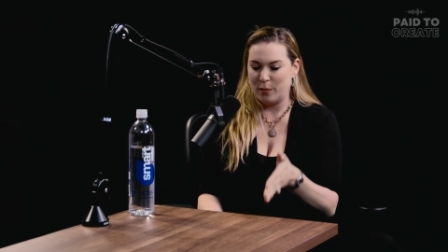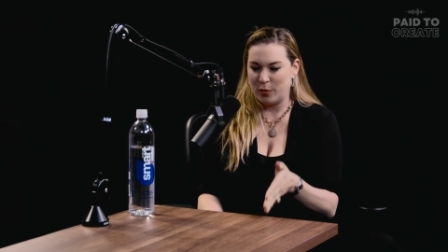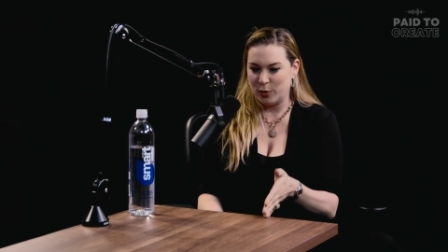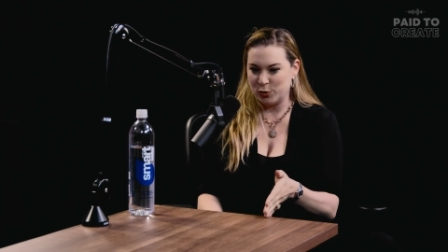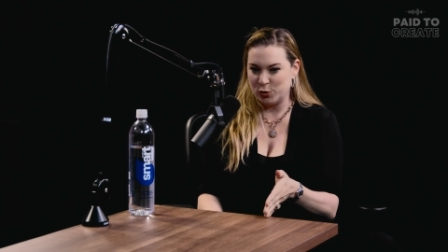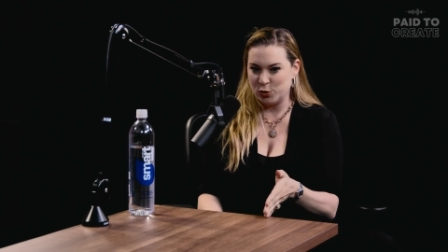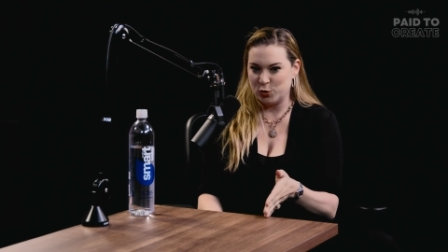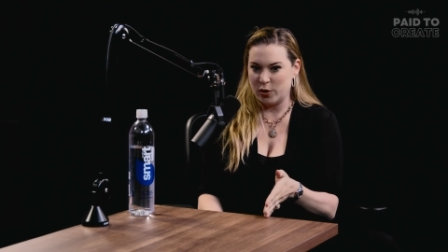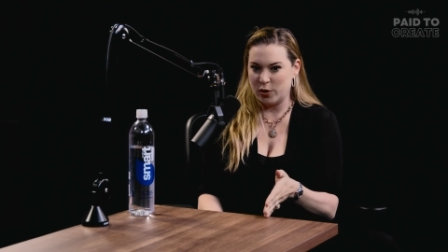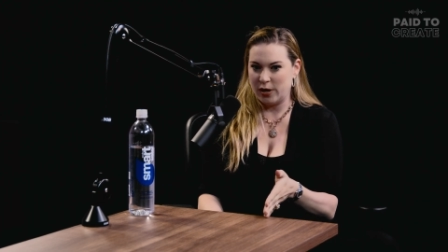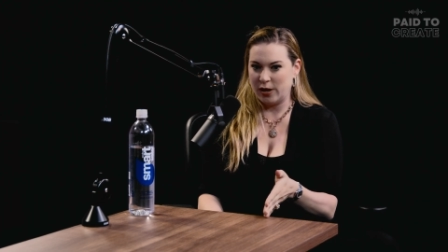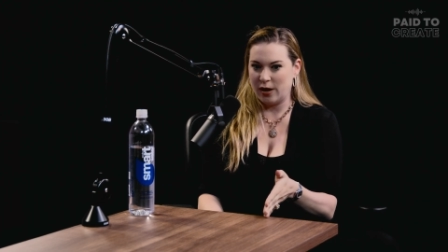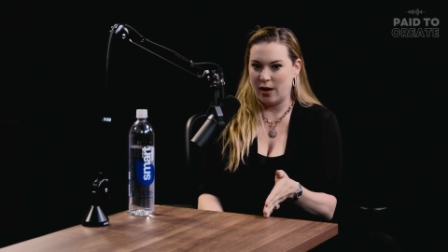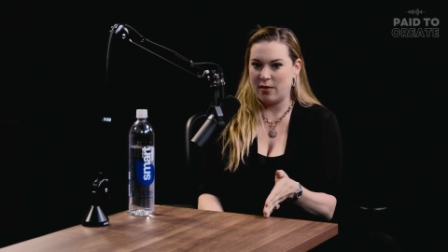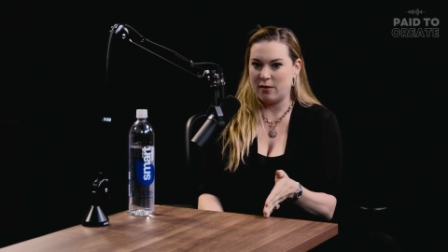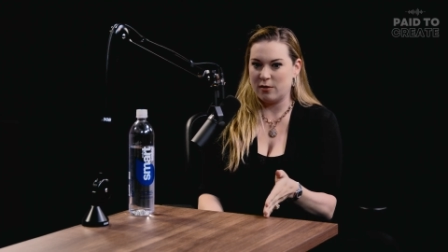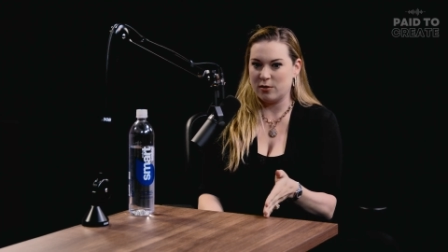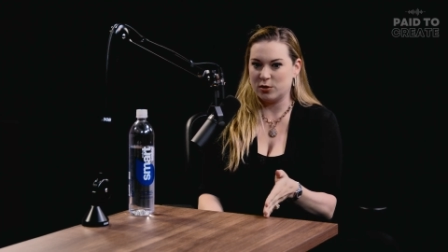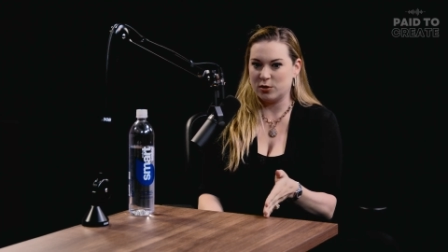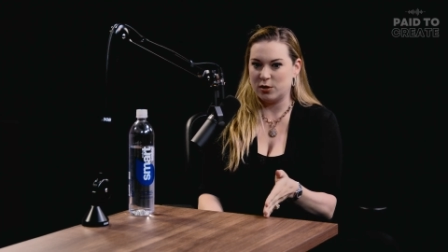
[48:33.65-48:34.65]
personal training
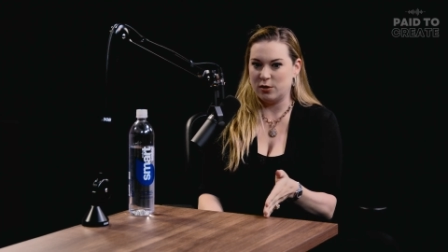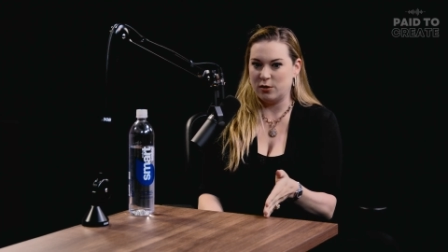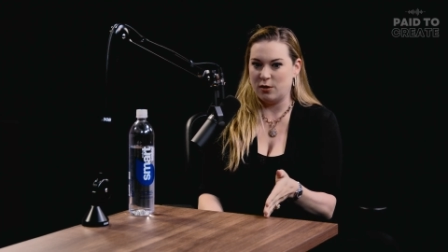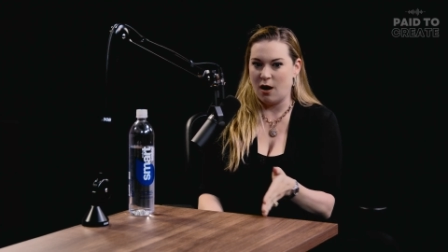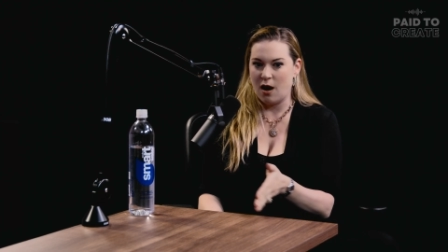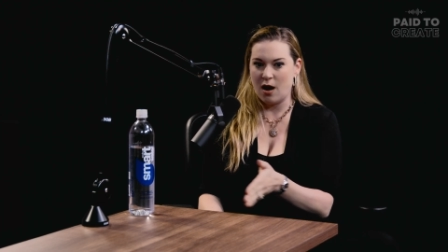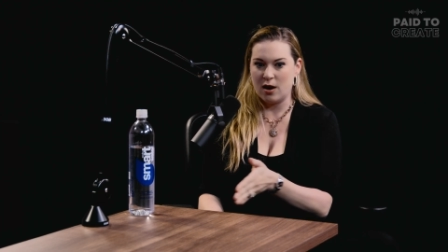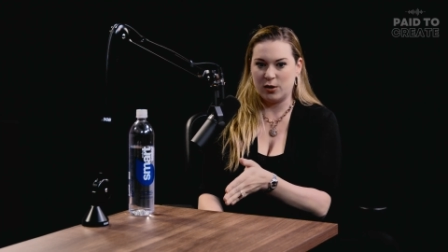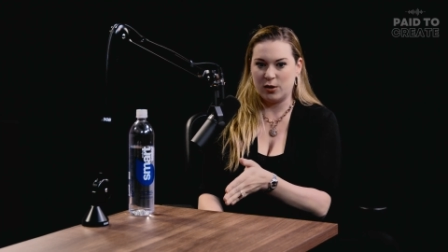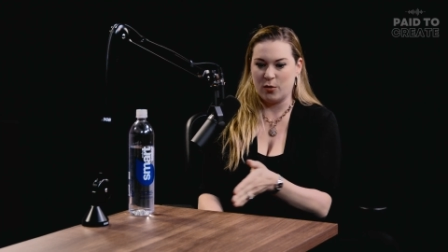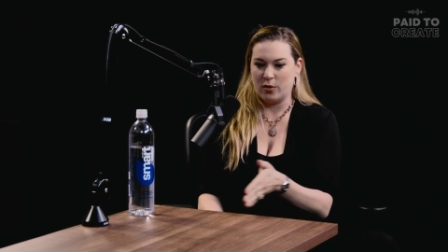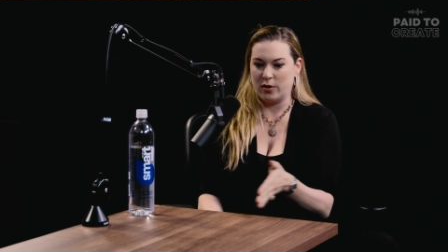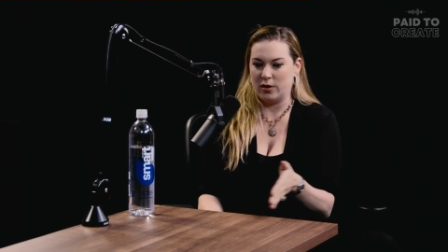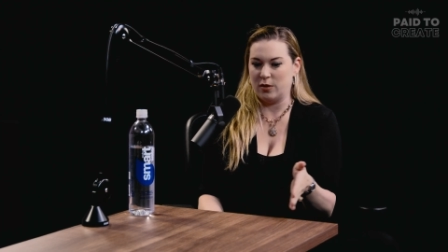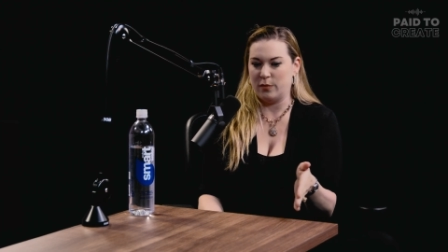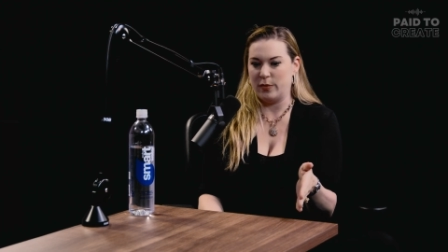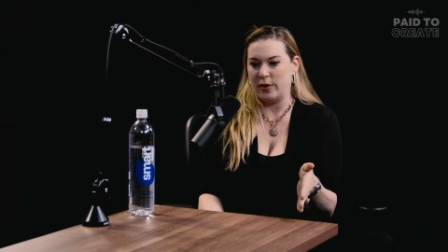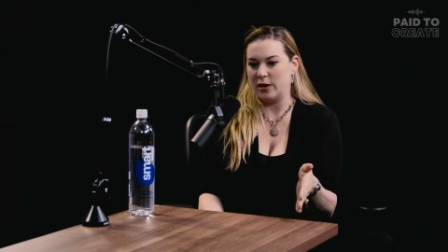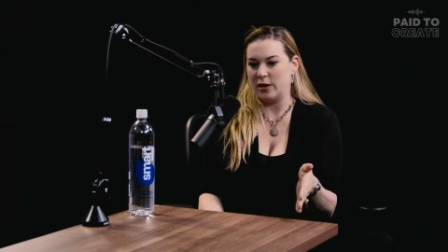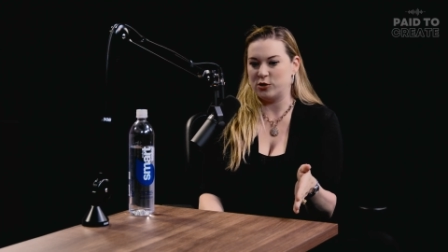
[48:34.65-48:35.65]
others not going to
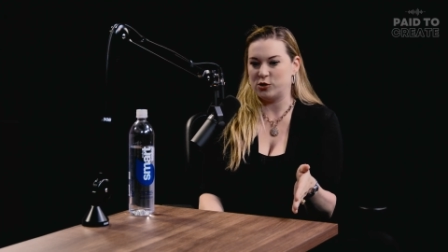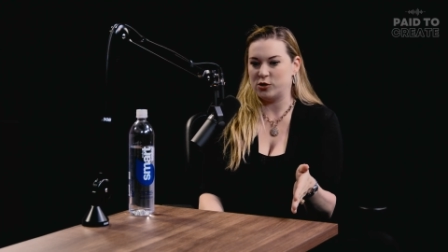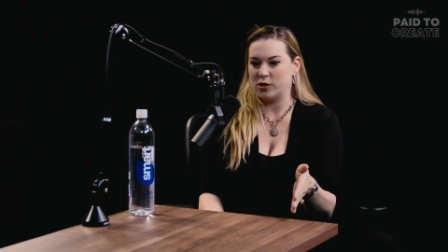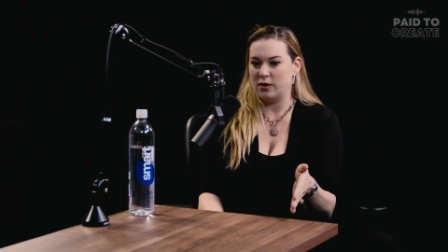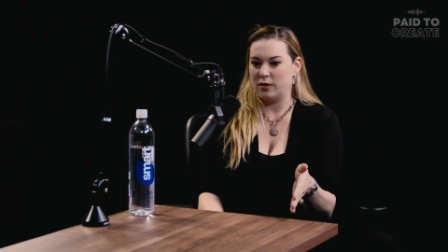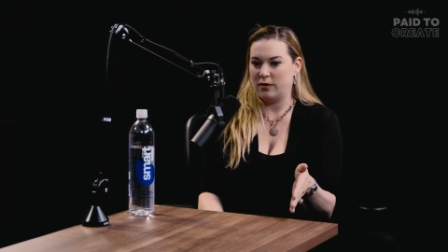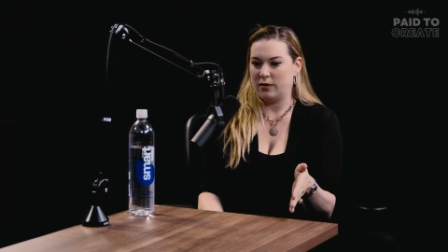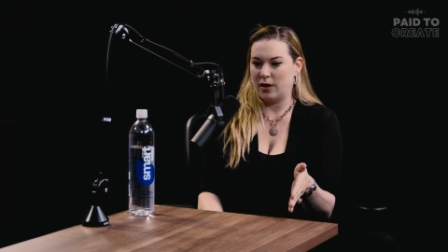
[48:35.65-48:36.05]
the beach